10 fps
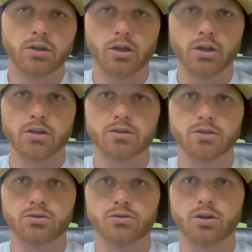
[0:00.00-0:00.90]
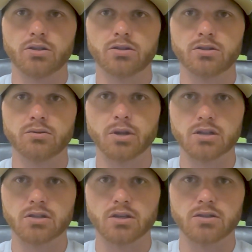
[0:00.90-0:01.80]
I guess, a trust still
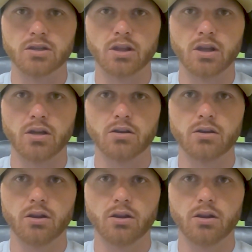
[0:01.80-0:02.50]
makes sense in that